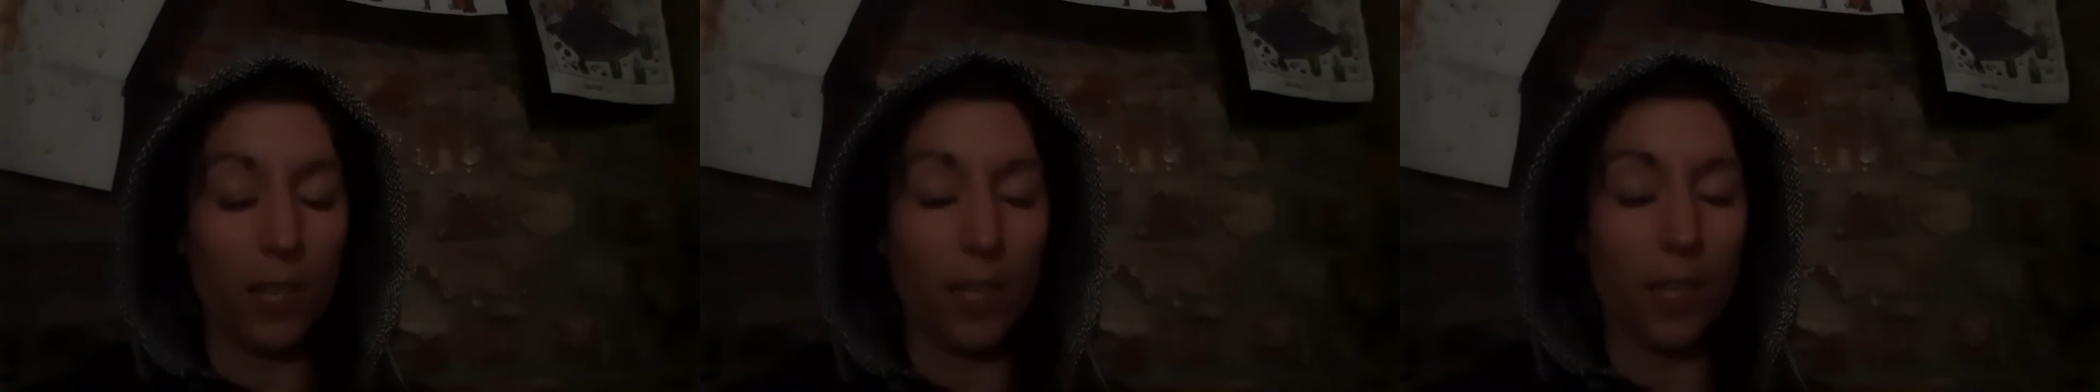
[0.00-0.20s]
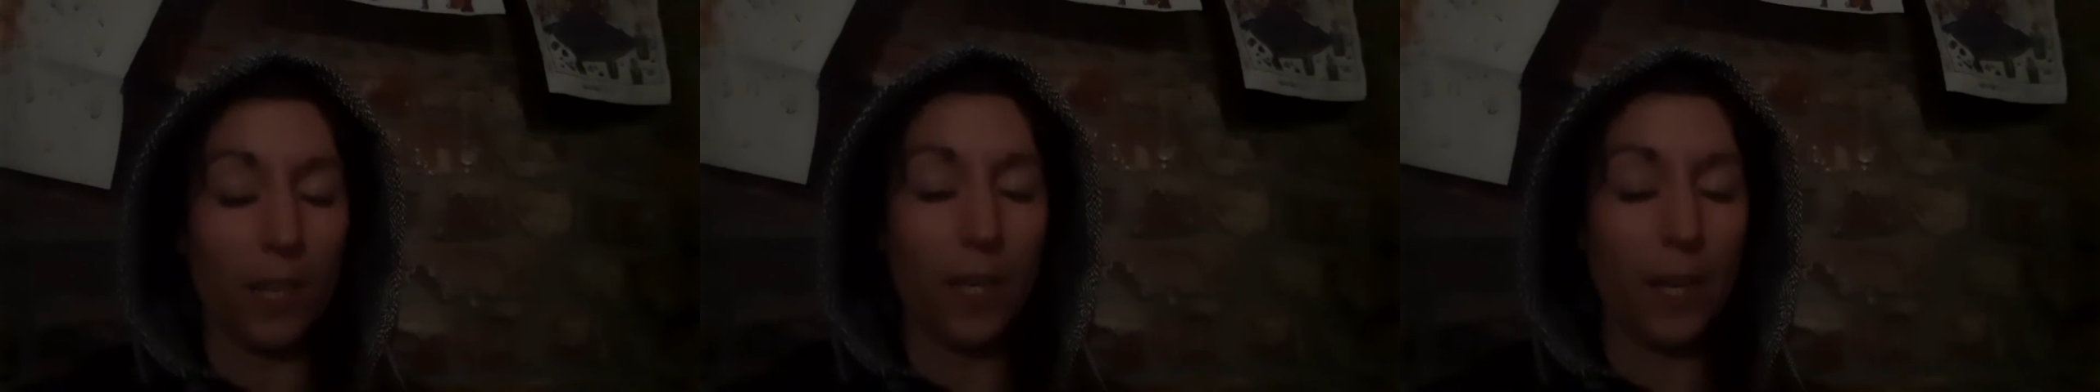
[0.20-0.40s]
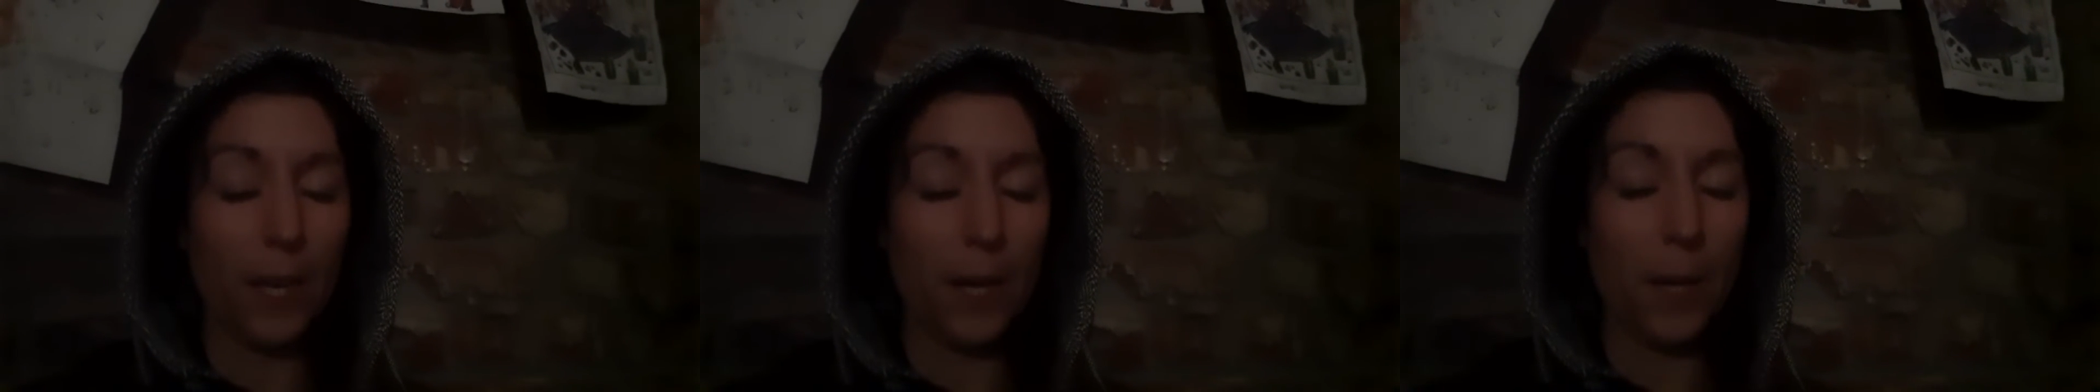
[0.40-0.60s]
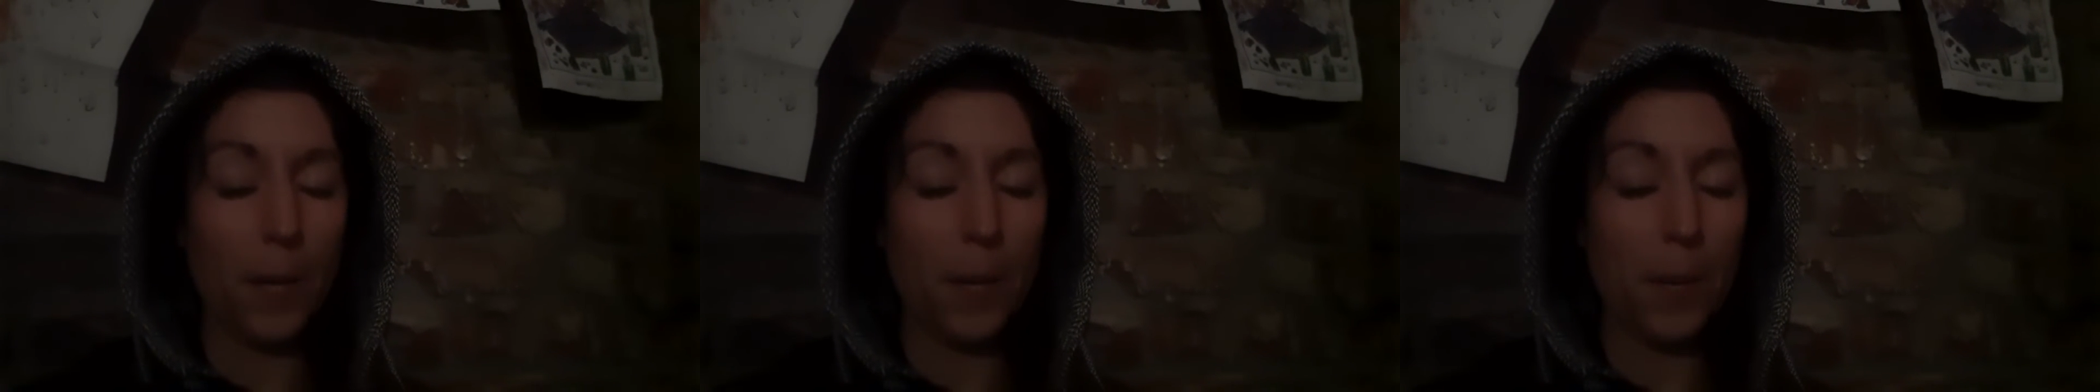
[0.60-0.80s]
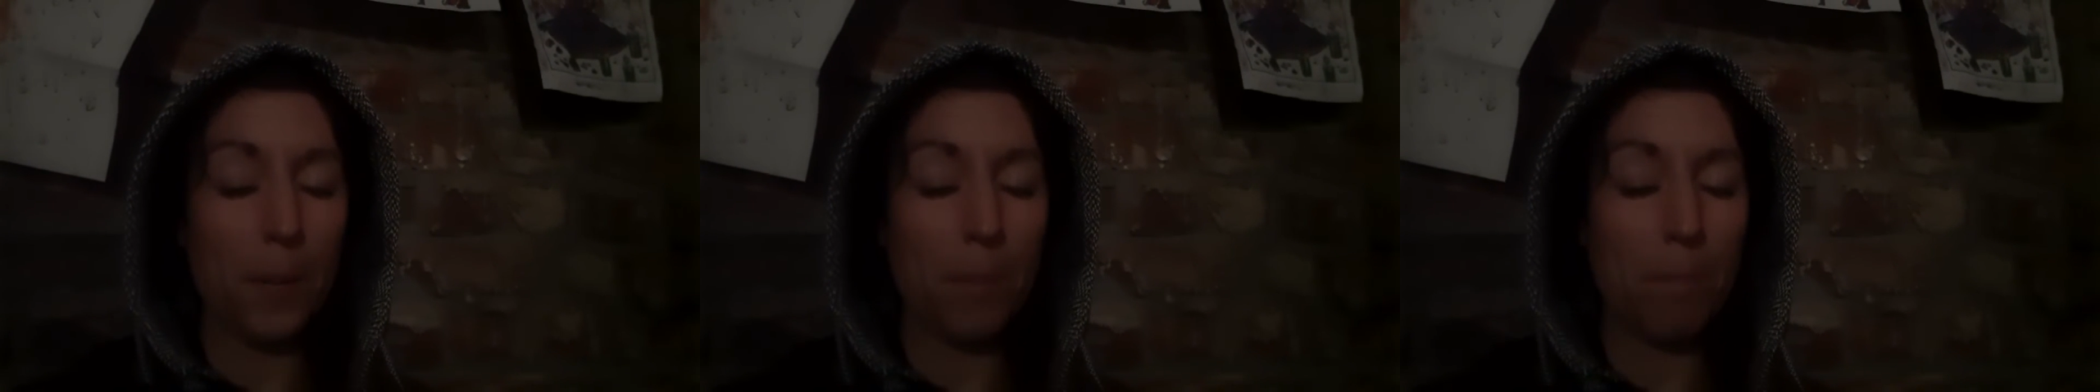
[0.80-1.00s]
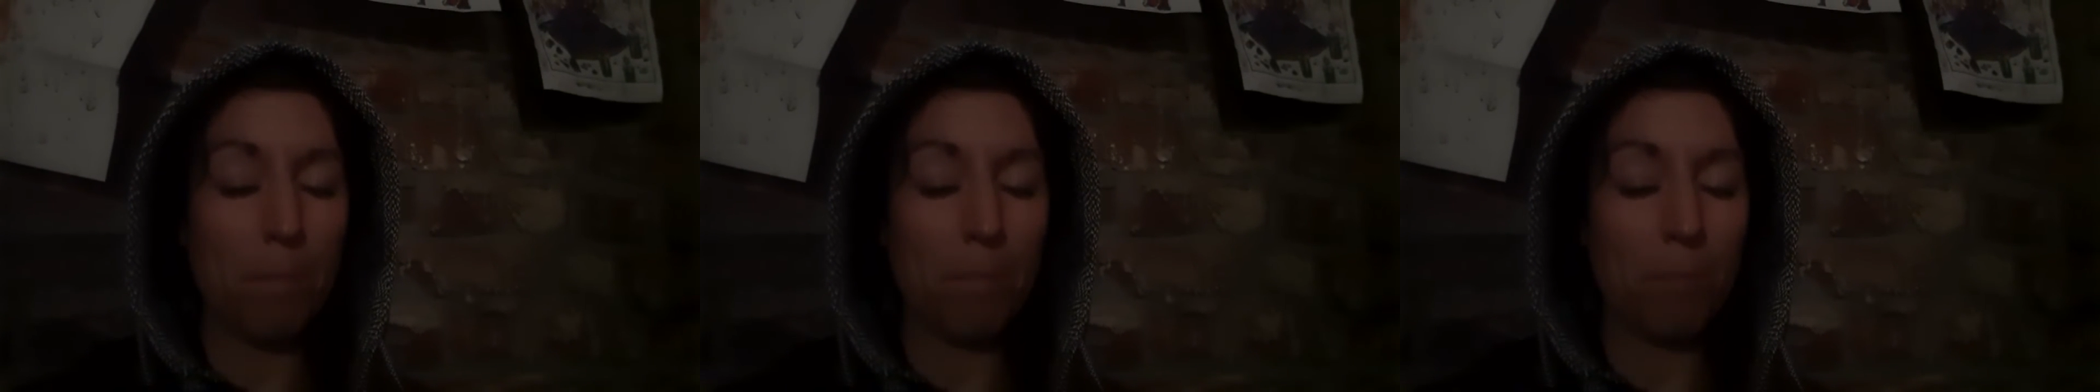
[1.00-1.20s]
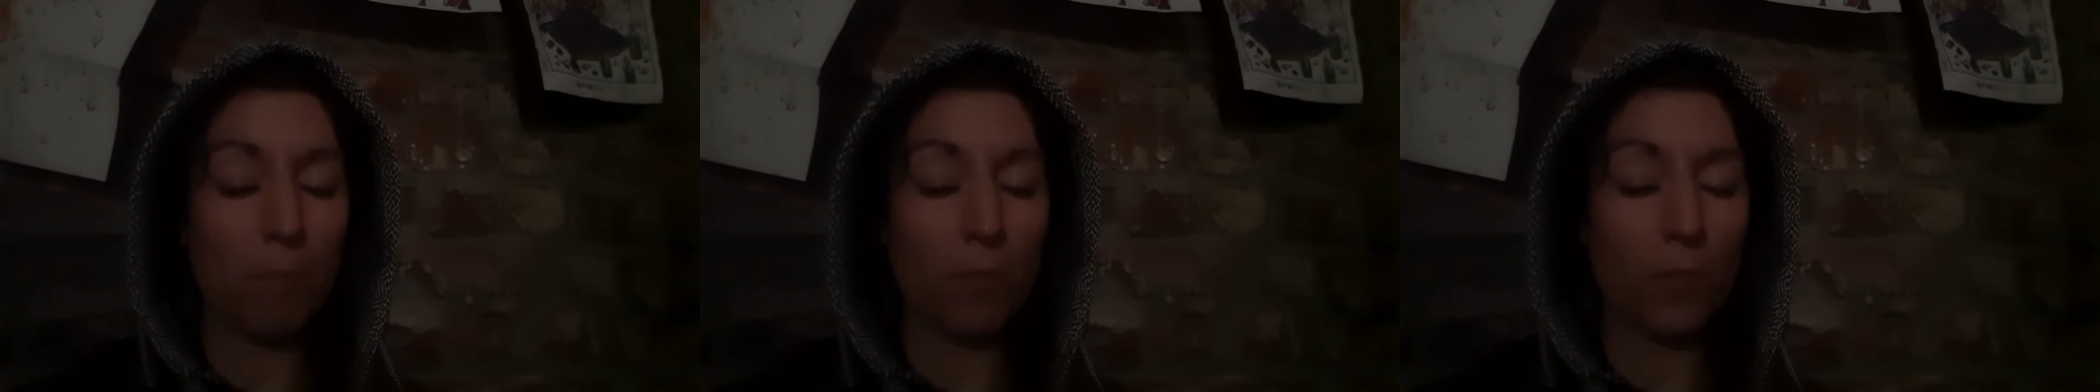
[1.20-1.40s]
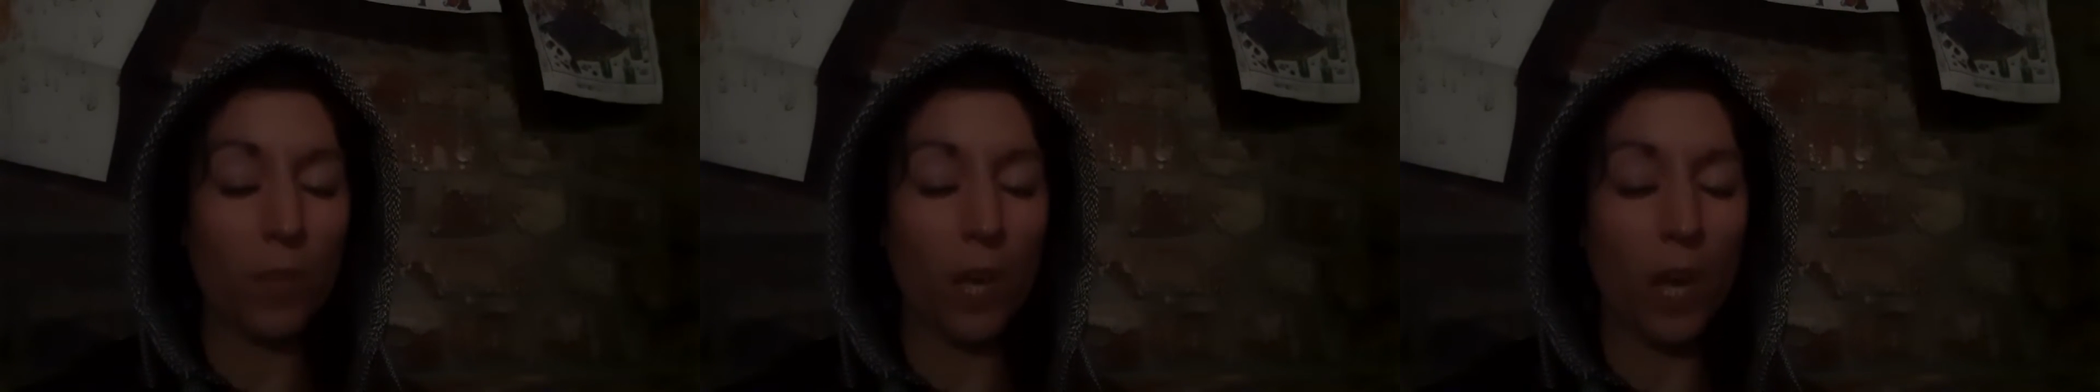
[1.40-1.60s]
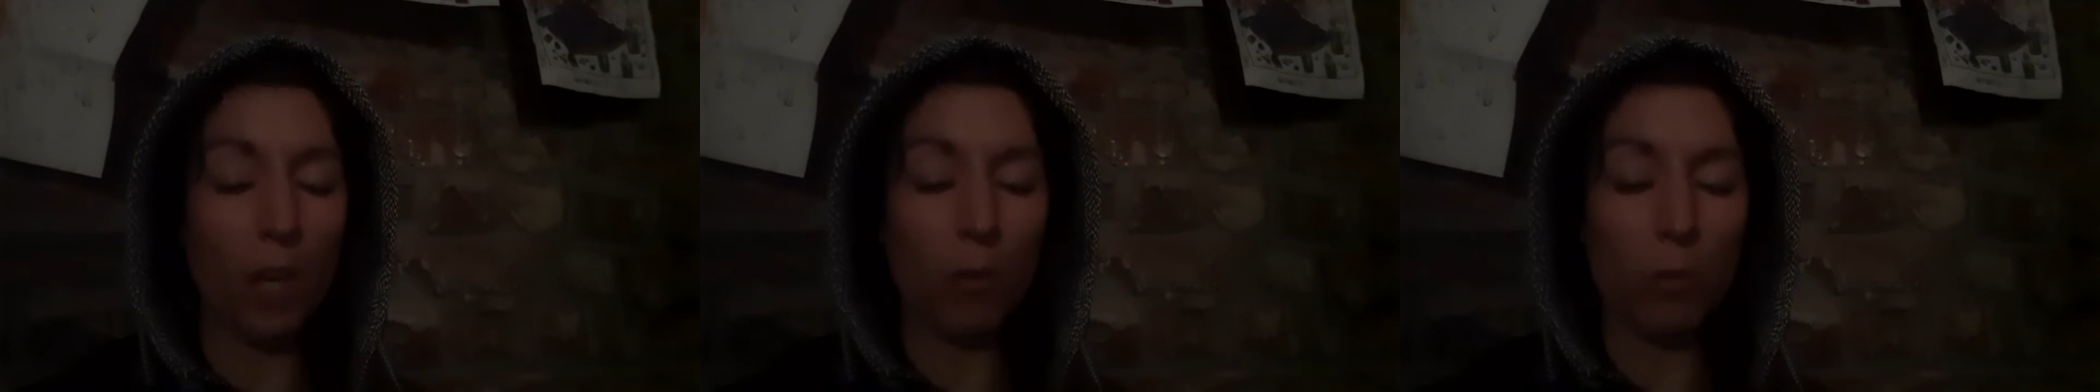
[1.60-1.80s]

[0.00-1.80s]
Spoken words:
I